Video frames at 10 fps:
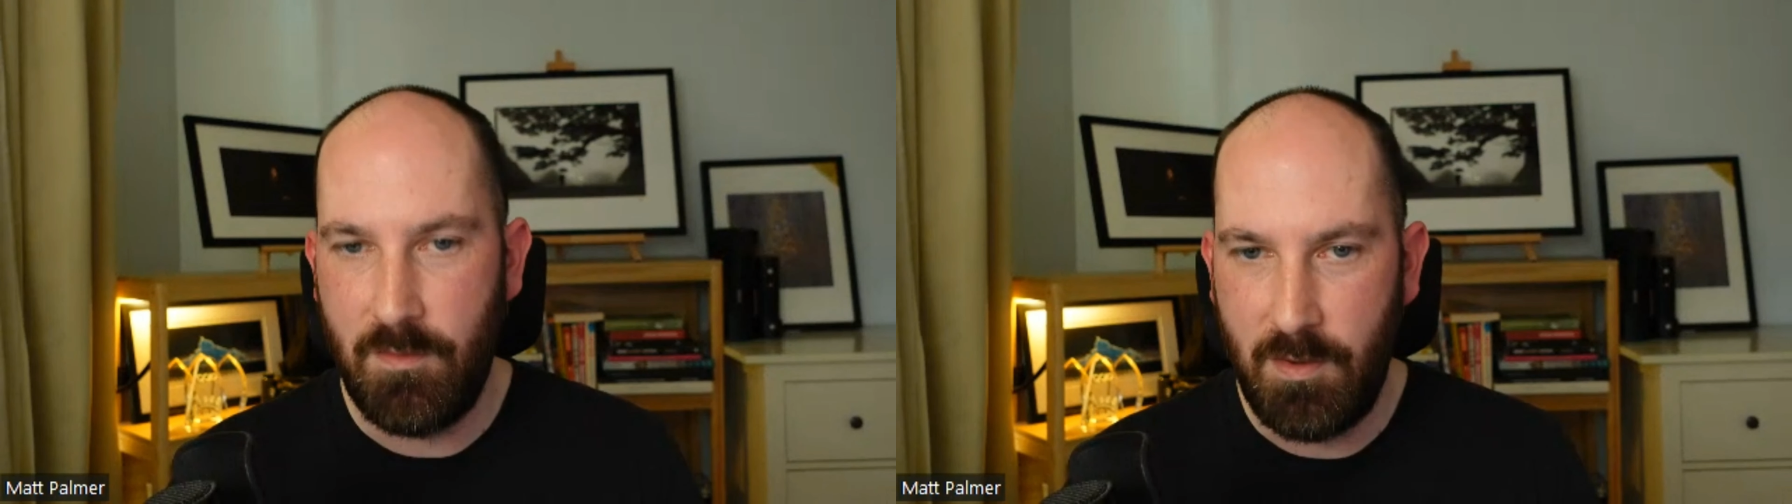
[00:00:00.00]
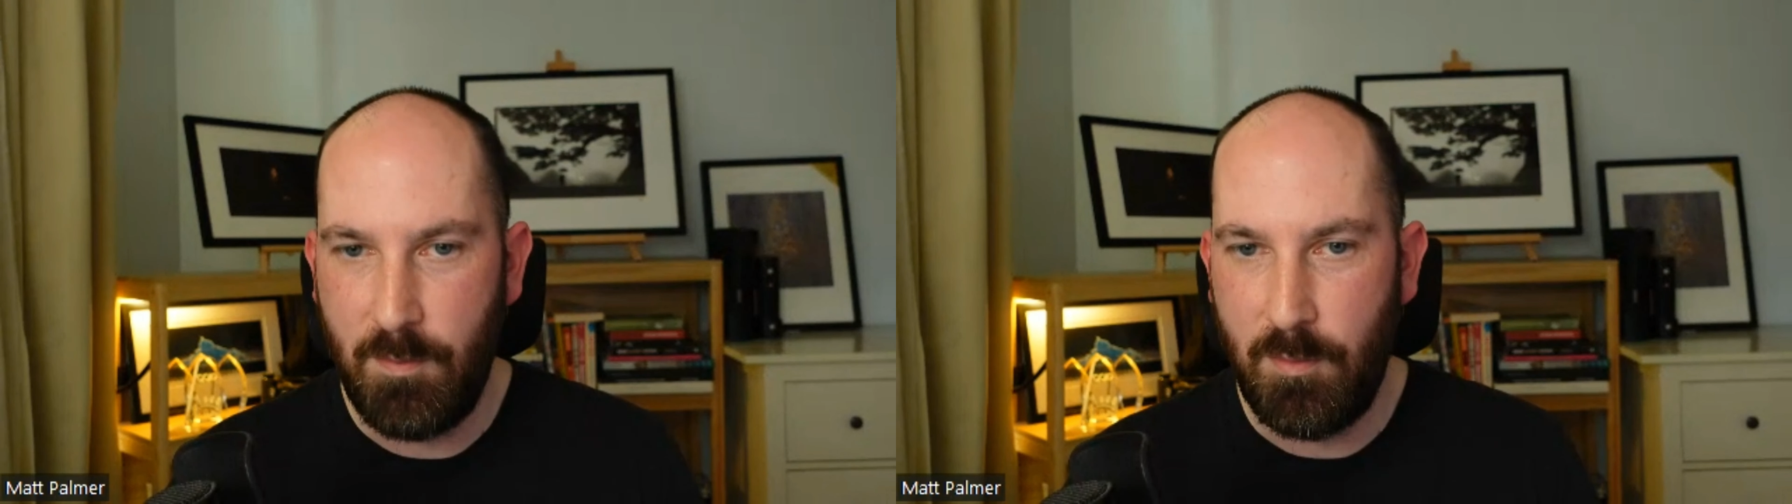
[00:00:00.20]

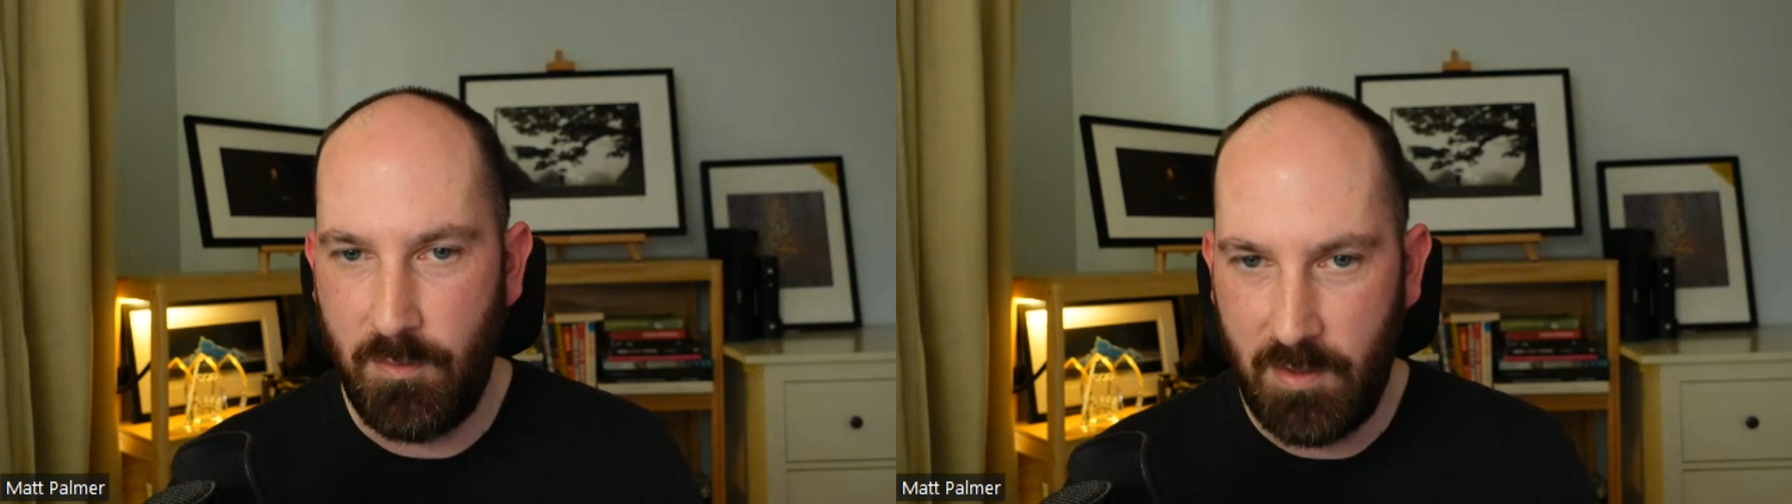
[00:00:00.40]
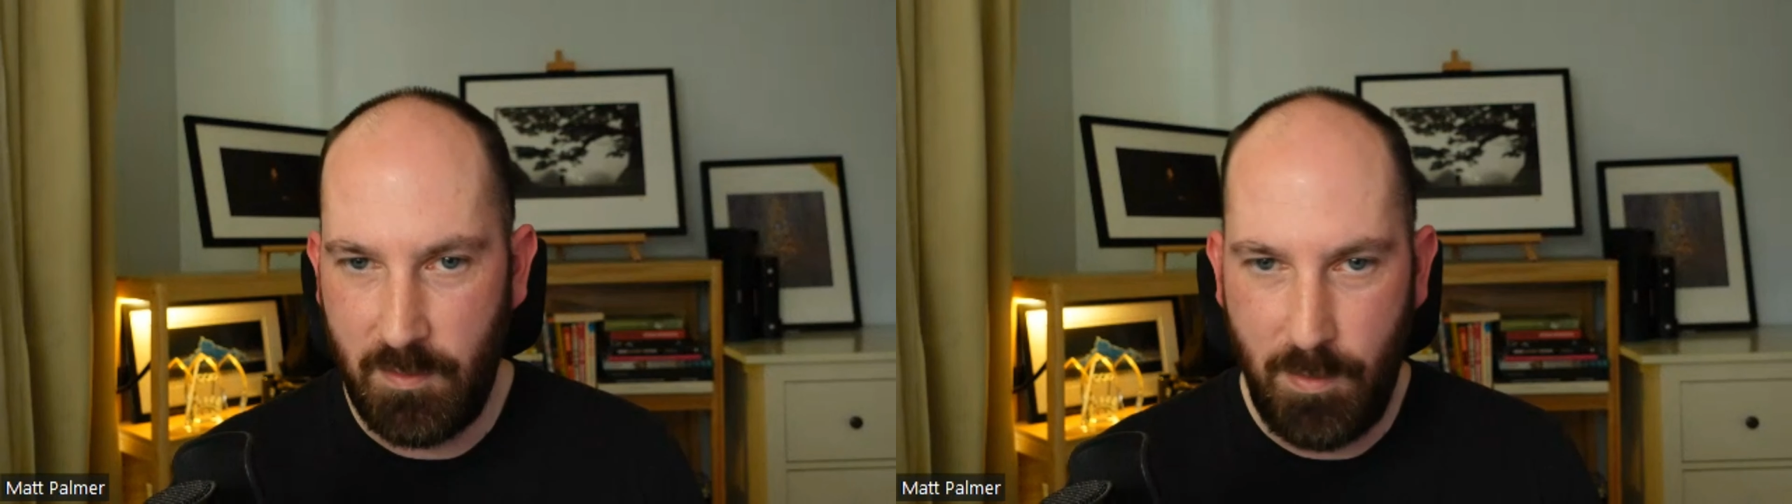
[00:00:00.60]
moving
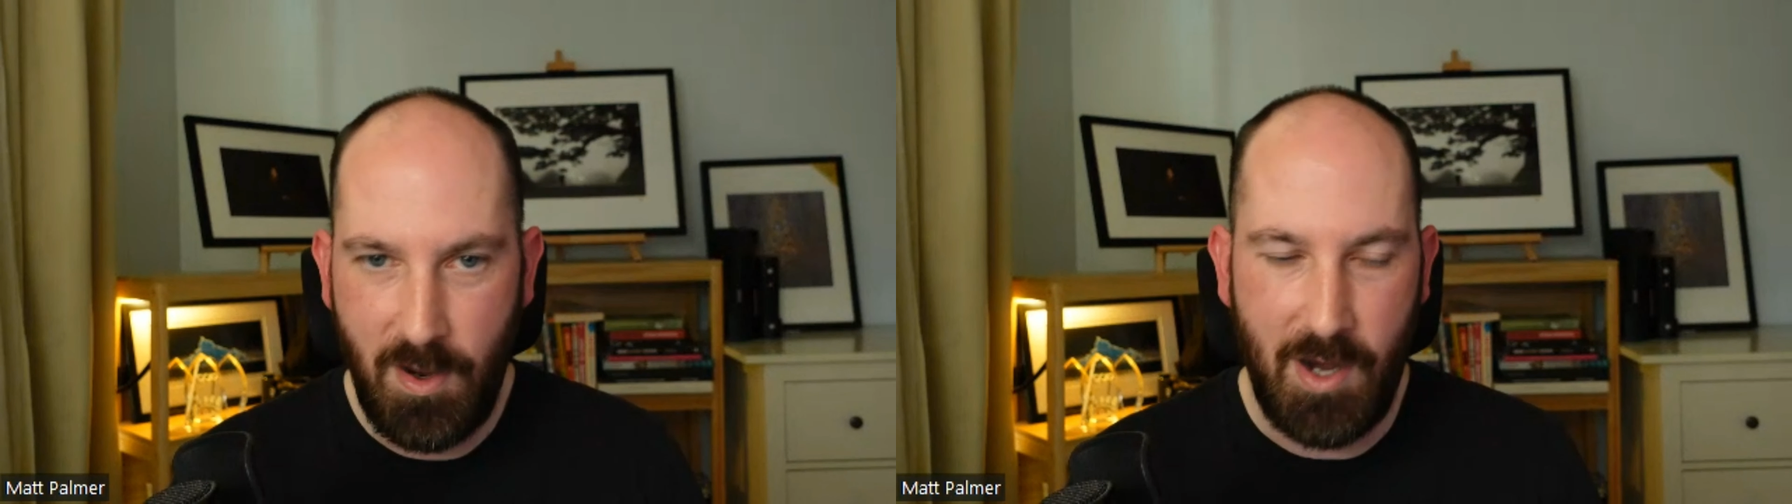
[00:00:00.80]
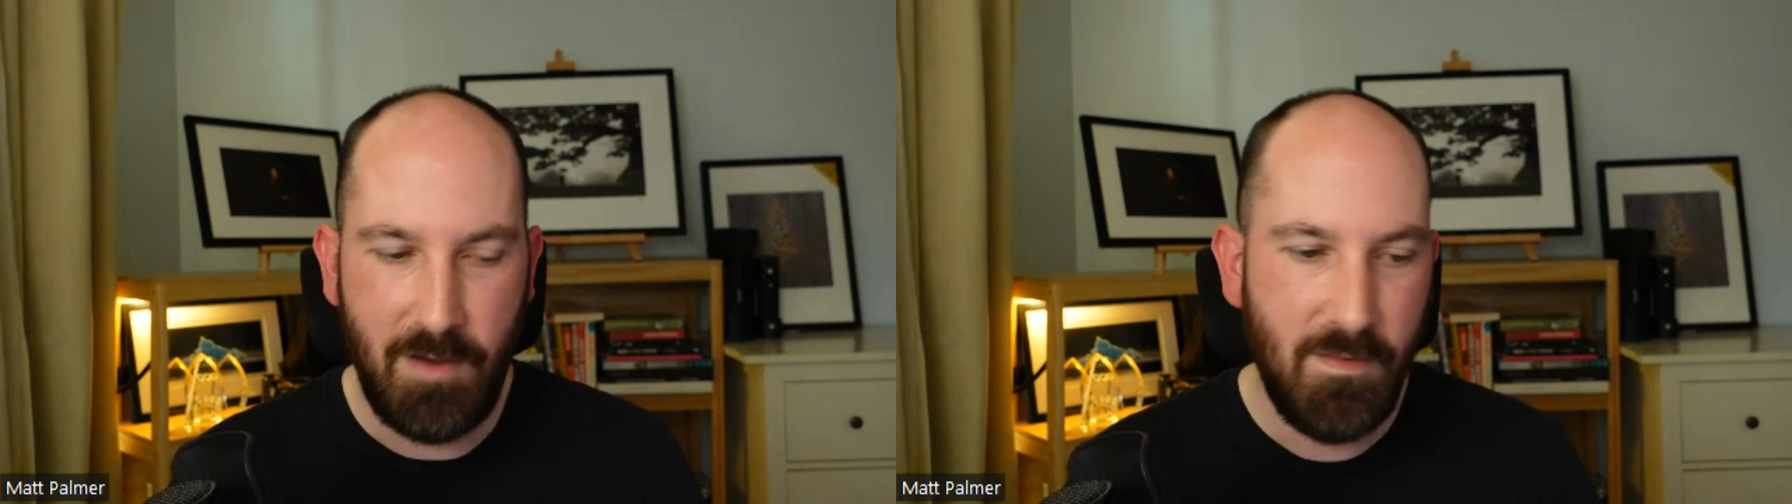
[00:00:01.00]
to
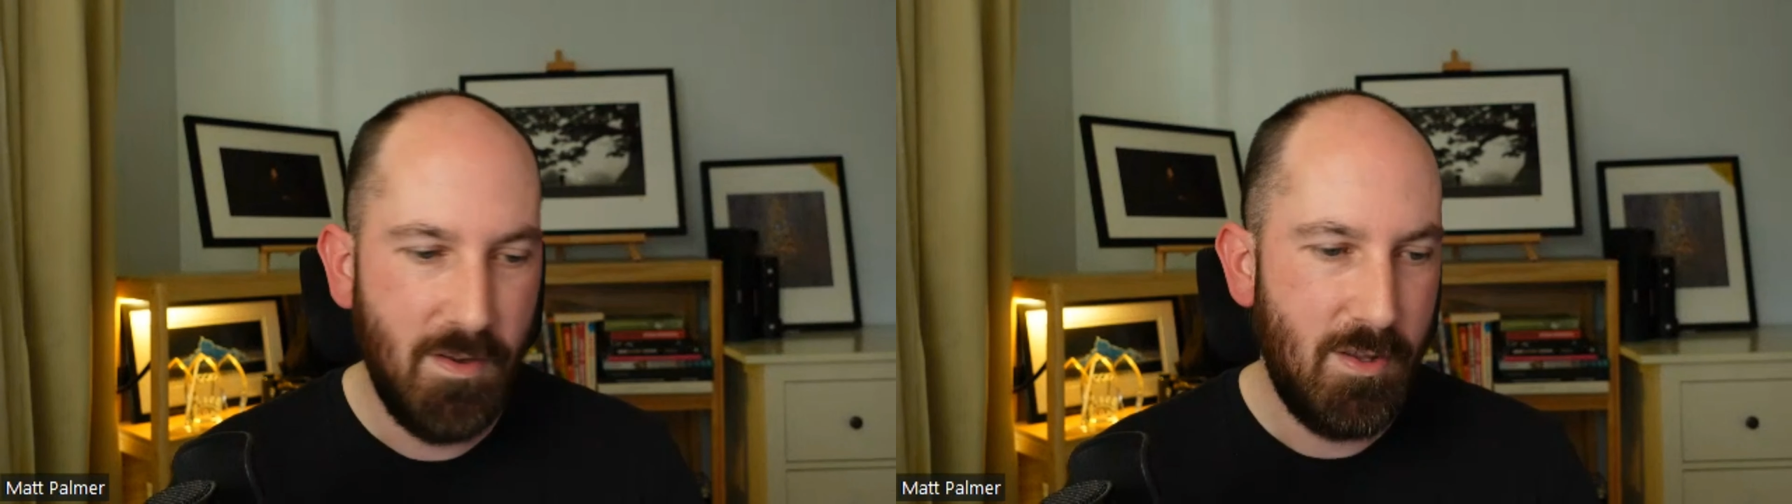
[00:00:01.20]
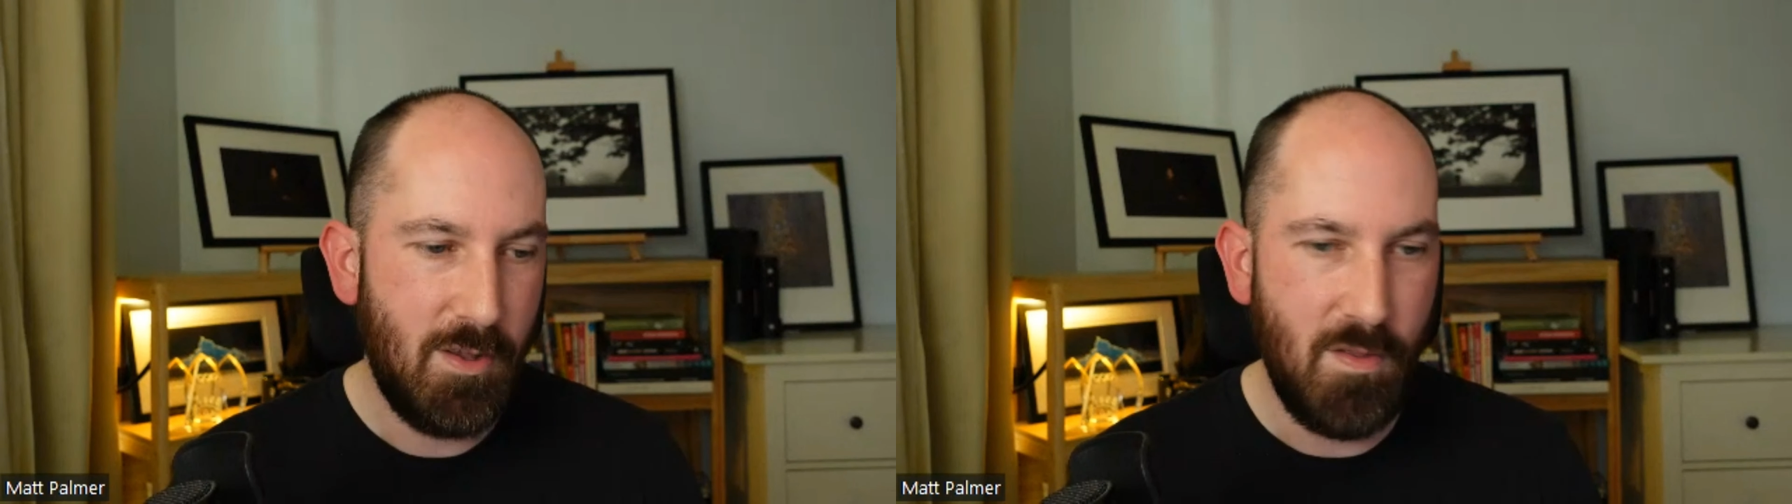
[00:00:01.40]
Bright? Because I